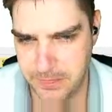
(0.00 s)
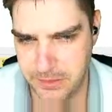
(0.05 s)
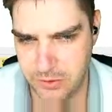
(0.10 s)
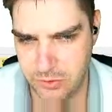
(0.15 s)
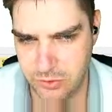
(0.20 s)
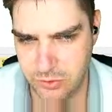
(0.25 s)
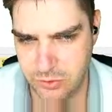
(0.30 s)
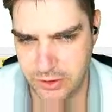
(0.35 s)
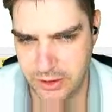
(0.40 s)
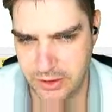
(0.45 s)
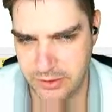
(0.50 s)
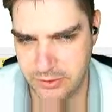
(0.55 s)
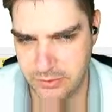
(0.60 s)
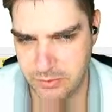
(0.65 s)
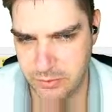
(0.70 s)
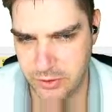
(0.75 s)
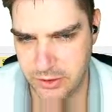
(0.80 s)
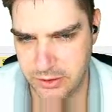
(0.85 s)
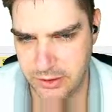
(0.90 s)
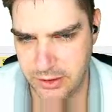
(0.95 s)
Not sure how that's
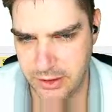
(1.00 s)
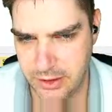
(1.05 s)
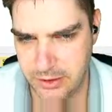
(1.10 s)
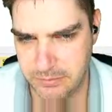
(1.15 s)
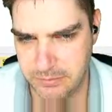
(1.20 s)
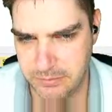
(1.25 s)
working out.